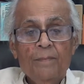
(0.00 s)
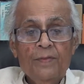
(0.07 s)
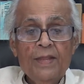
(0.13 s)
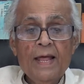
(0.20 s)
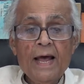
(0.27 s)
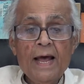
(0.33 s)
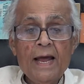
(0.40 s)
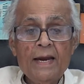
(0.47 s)

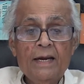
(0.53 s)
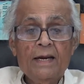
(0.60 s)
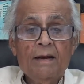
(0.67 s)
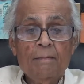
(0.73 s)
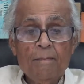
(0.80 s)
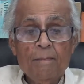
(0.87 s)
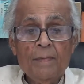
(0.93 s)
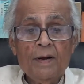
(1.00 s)
then
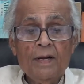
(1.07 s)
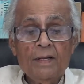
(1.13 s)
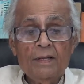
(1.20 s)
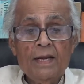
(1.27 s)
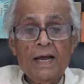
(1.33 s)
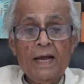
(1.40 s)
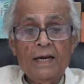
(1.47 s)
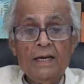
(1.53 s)

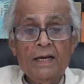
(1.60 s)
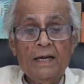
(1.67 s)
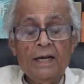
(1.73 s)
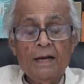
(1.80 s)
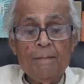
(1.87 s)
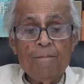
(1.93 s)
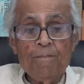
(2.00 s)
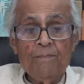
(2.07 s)

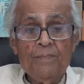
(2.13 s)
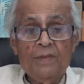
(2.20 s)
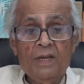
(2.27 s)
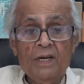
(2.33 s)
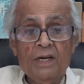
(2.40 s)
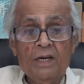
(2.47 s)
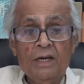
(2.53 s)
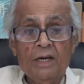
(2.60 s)

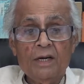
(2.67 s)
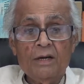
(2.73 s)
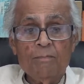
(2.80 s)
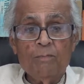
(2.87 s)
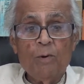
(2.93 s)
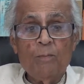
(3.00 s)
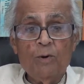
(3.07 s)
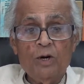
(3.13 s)
the
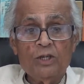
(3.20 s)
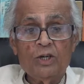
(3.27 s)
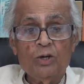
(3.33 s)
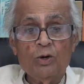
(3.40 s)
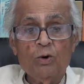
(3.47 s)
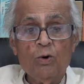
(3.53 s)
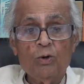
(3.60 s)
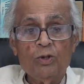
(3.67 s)
population
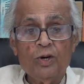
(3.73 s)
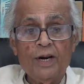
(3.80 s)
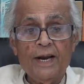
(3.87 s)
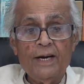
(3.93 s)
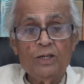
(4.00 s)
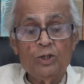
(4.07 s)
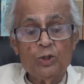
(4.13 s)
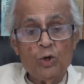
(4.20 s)
growth
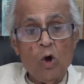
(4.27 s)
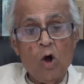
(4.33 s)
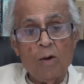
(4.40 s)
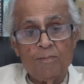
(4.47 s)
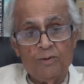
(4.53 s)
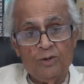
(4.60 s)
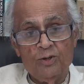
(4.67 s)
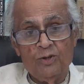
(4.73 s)
rate
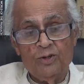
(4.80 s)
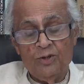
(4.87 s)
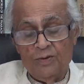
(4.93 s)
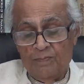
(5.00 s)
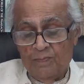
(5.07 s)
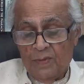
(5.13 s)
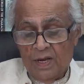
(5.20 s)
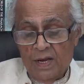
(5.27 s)
stops.
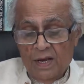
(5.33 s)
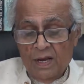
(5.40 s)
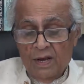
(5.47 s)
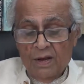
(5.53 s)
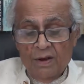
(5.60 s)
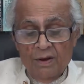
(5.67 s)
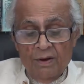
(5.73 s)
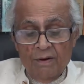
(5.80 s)

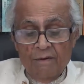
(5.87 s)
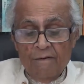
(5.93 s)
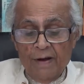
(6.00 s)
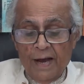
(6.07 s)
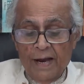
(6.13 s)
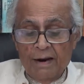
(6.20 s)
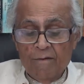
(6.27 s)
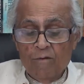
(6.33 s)

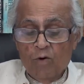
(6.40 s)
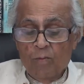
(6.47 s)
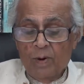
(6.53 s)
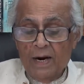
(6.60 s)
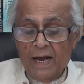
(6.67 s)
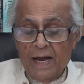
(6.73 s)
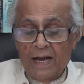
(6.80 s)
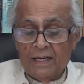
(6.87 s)
When a
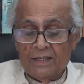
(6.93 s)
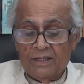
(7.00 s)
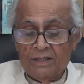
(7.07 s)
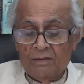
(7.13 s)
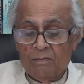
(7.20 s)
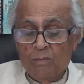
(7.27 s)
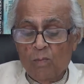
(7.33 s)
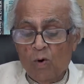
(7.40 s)
woman
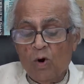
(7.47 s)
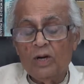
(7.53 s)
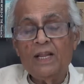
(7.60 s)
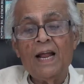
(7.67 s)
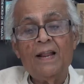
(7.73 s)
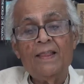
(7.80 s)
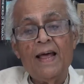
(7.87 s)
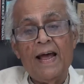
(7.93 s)
has more
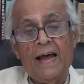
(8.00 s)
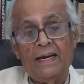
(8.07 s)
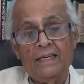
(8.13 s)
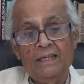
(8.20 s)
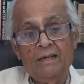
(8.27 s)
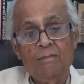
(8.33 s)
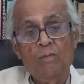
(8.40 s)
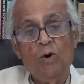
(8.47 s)
than
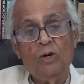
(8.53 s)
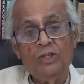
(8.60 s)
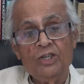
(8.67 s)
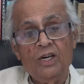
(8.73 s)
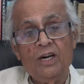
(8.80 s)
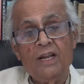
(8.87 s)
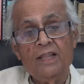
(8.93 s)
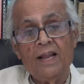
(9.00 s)
that, more
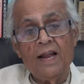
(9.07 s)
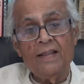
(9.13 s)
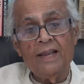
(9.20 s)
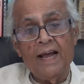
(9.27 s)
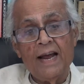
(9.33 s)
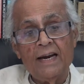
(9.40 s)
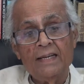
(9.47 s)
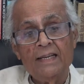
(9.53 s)
children than
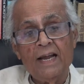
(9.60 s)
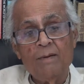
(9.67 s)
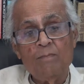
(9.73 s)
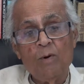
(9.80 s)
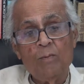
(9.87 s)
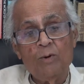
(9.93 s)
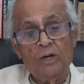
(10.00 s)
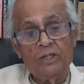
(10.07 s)
that, then
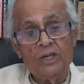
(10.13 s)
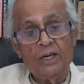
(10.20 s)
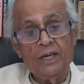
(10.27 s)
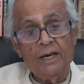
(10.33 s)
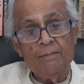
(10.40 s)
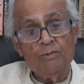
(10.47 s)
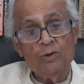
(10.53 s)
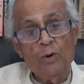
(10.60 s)
population
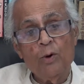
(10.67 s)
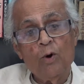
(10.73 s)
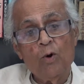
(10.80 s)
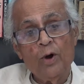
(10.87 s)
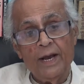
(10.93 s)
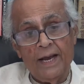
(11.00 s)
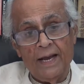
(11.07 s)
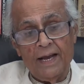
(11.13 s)
keeps
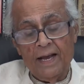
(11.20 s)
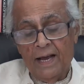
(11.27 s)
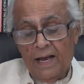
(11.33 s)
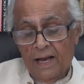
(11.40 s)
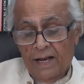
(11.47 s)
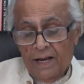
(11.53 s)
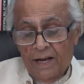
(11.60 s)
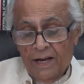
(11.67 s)
growing.
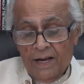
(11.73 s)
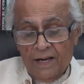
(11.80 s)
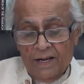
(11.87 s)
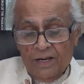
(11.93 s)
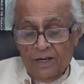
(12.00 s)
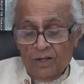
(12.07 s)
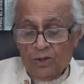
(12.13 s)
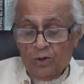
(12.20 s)

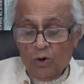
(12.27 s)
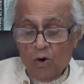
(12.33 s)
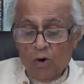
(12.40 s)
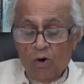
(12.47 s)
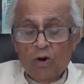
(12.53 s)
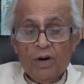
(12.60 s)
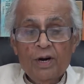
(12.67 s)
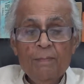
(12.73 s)

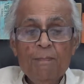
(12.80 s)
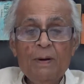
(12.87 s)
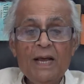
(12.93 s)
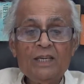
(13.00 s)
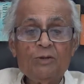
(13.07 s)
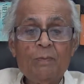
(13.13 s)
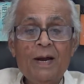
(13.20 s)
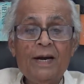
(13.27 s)
So
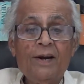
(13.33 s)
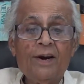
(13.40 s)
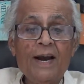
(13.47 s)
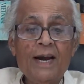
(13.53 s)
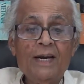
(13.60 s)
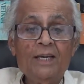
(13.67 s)
replacement rate